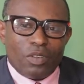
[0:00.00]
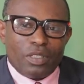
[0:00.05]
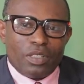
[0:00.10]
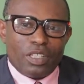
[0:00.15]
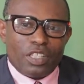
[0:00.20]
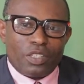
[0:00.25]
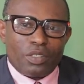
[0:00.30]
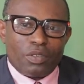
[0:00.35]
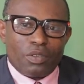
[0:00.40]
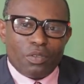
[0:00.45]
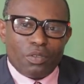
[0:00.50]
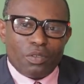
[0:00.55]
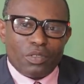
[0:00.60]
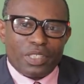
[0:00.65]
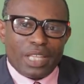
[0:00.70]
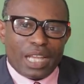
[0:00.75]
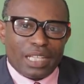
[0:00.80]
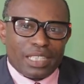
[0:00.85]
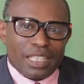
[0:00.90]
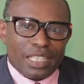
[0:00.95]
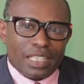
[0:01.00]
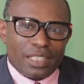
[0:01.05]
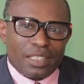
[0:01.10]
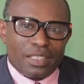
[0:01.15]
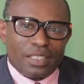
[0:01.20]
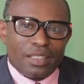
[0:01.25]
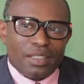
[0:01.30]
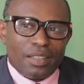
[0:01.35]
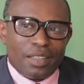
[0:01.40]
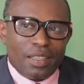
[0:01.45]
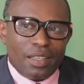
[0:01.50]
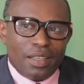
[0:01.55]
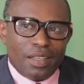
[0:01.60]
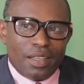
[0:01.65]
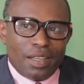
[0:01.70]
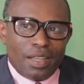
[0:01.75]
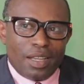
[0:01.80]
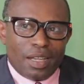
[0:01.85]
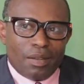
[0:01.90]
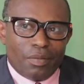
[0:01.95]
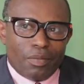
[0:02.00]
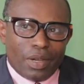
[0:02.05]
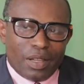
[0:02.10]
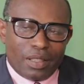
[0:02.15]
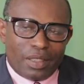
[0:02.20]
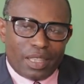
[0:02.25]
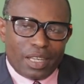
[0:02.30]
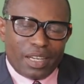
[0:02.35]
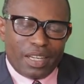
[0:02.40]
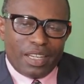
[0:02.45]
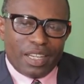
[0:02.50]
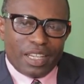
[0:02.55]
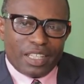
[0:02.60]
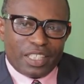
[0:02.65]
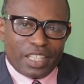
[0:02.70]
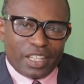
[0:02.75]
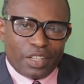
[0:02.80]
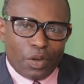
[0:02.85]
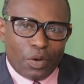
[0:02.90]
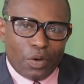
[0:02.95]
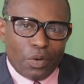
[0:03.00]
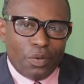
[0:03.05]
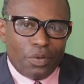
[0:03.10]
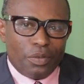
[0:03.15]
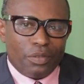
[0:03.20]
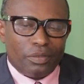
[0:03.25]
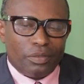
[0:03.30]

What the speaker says: This school started about 3 years ago.